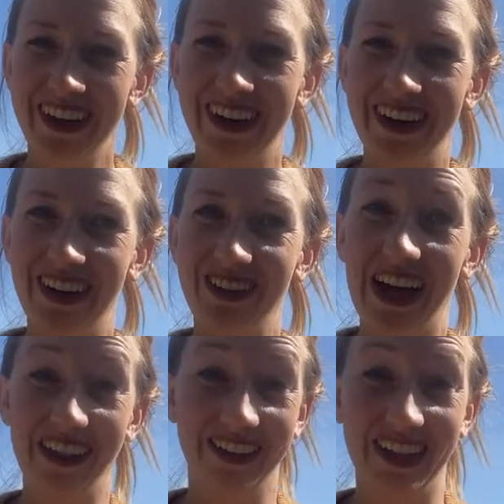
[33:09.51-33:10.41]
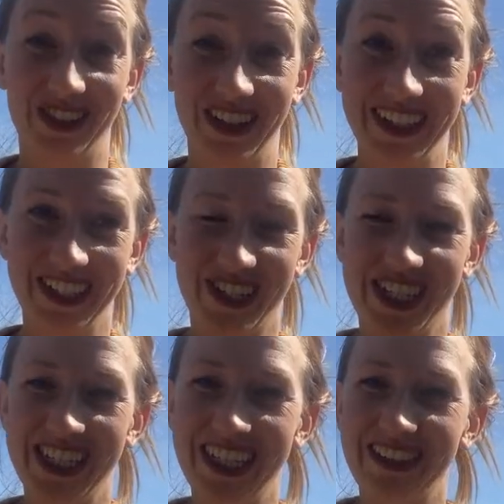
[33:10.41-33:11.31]
I think that's really
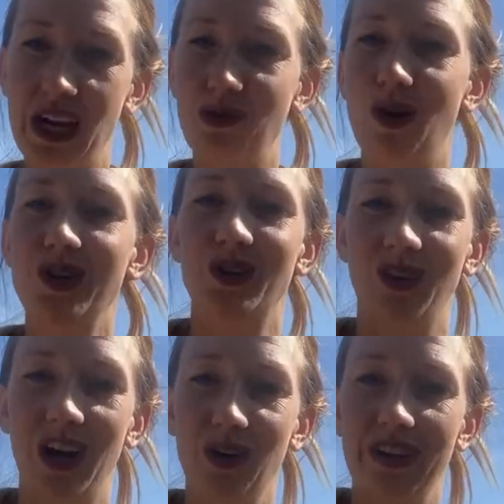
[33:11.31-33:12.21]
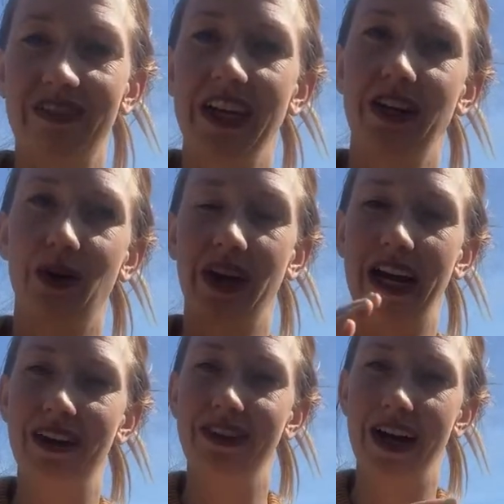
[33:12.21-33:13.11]
interesting. They won't grow if they don't
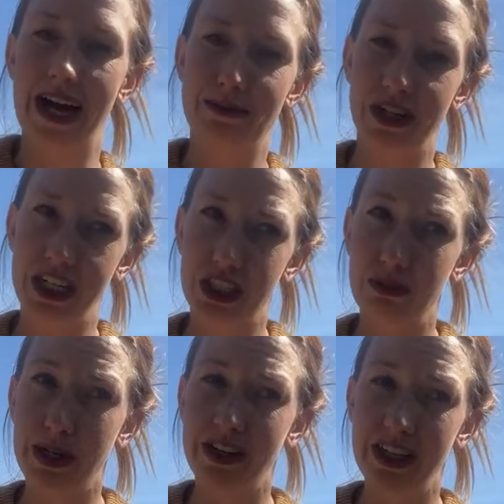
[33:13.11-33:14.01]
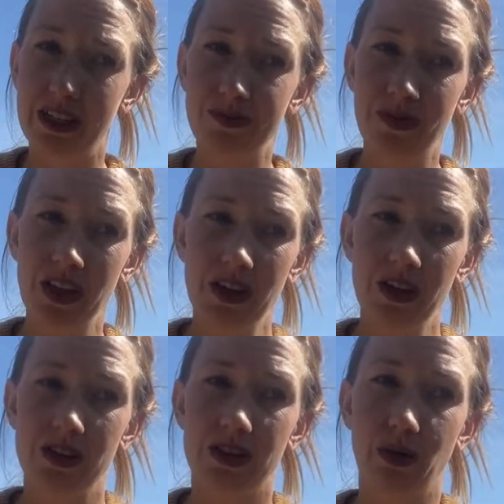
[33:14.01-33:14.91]
have that hibernation period.
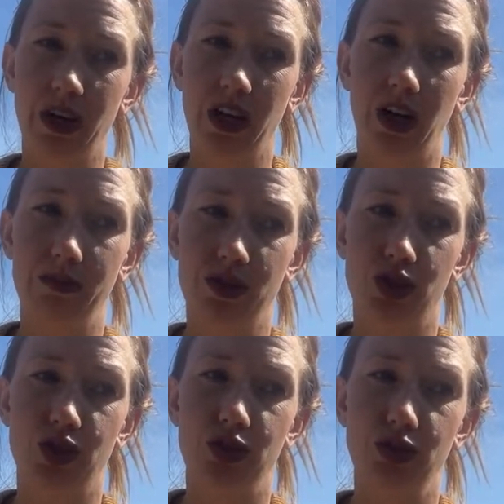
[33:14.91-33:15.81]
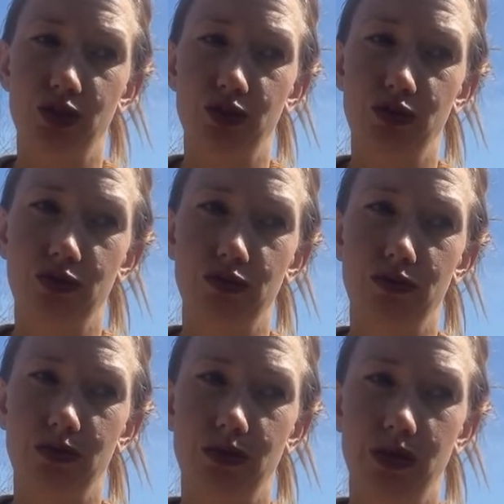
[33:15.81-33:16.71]
So when it comes to
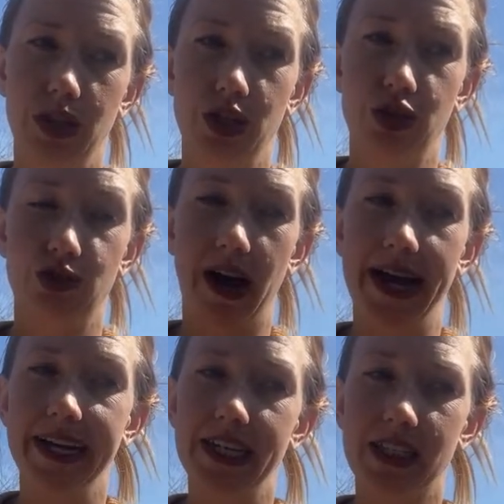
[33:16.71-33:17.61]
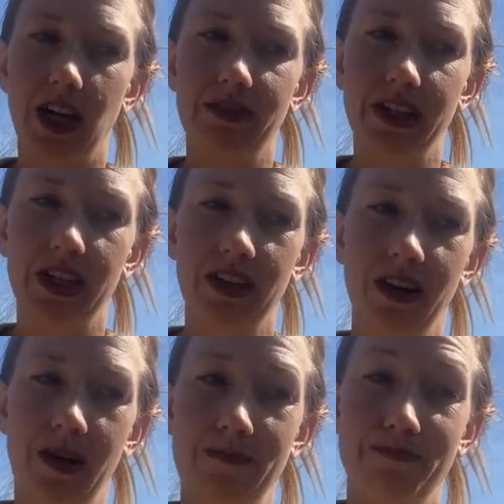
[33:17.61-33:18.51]
the dryness of it,
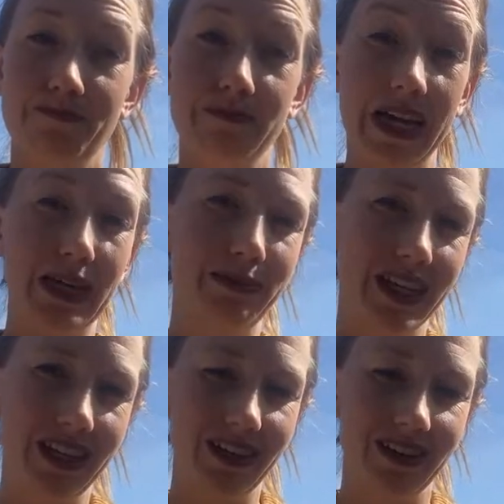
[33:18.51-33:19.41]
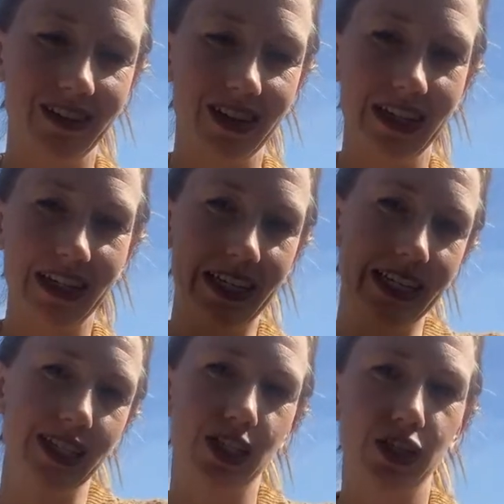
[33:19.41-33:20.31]
maybe it
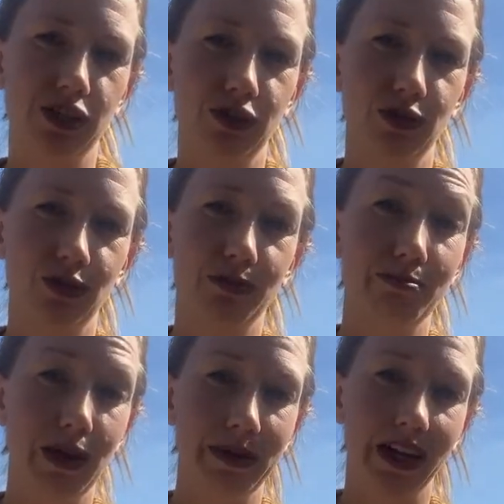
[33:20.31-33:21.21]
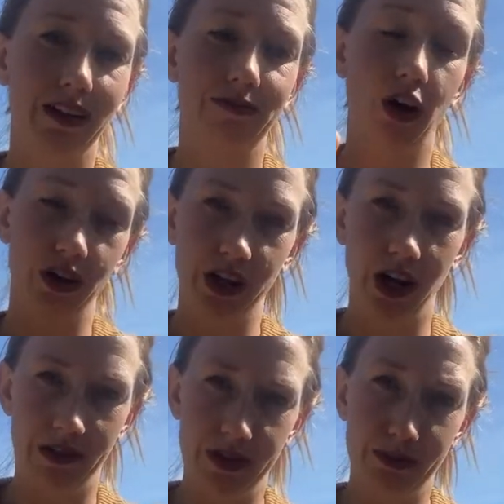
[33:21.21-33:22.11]
needs to mimic falling
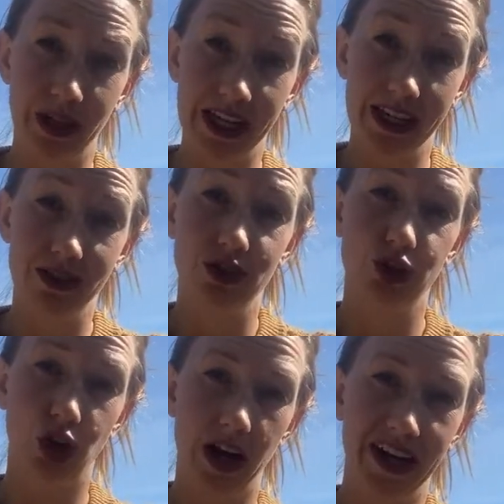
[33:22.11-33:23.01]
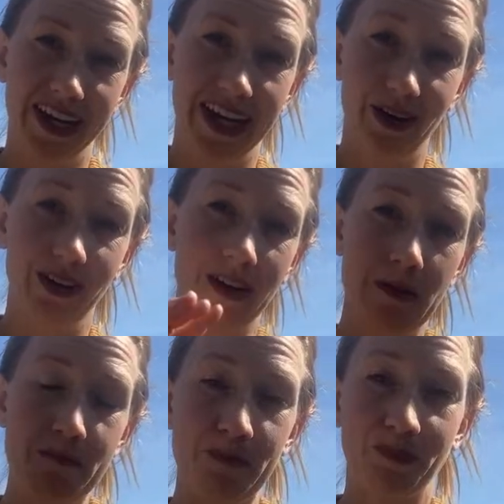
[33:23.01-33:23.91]
off the plant, drying out
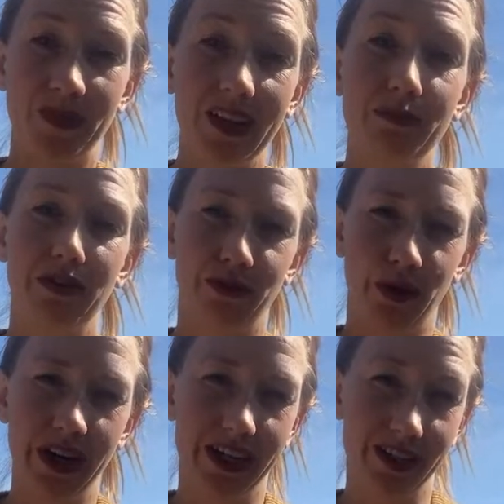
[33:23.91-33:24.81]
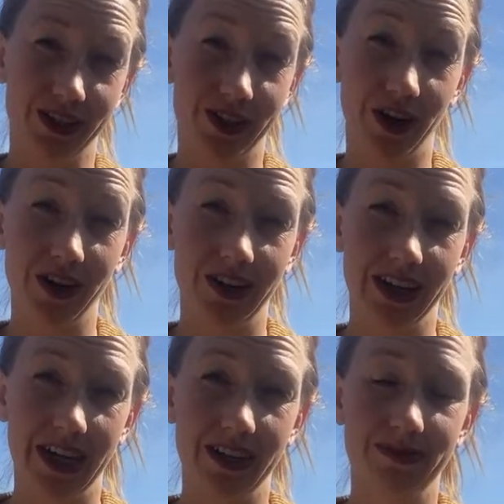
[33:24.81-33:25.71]
before it can start
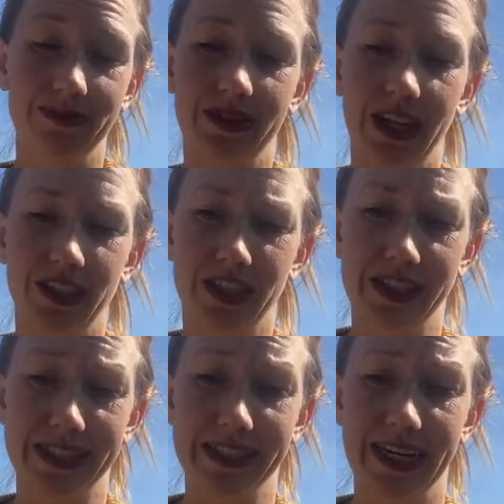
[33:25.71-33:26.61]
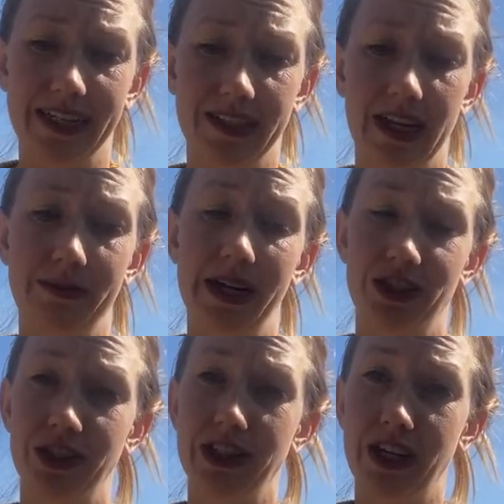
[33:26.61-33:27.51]
again. That's just a guess. I'm
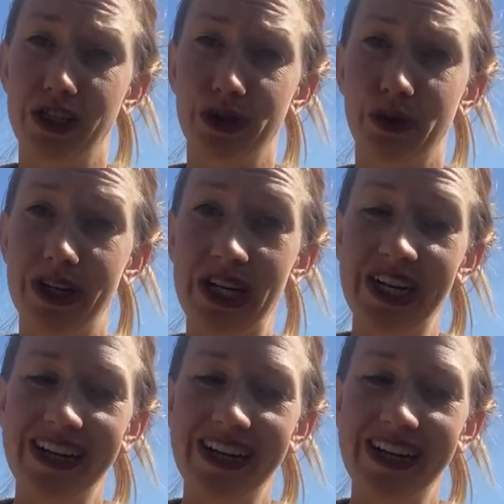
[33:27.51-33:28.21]
actually not sure.